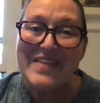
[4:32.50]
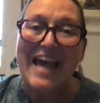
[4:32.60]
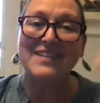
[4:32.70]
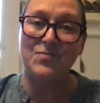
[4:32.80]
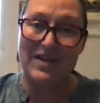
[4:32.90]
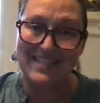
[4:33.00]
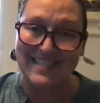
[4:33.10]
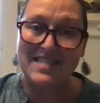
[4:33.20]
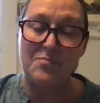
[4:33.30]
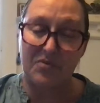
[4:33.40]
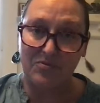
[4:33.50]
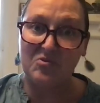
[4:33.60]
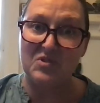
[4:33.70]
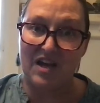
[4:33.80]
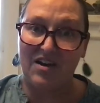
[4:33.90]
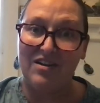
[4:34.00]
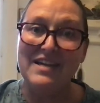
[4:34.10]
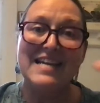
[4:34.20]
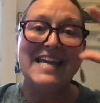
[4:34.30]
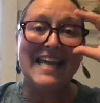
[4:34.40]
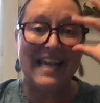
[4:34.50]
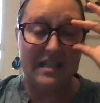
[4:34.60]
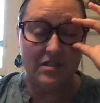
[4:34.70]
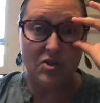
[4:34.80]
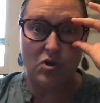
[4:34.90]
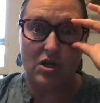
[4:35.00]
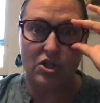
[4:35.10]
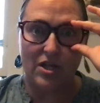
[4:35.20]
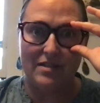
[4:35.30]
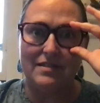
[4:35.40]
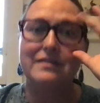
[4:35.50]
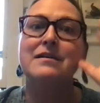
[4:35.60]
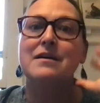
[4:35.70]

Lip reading: as well as in the Perusall instructions.